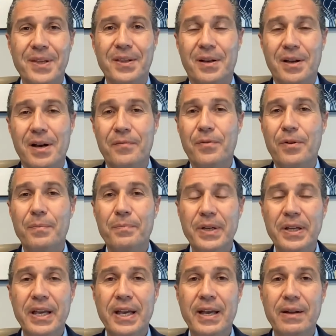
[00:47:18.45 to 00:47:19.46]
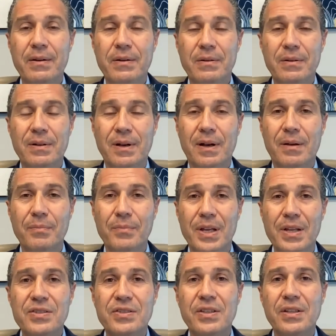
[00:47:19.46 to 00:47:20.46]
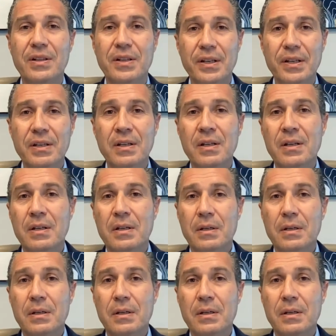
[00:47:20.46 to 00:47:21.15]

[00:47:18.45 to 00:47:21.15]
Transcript: The cover up began um, instantly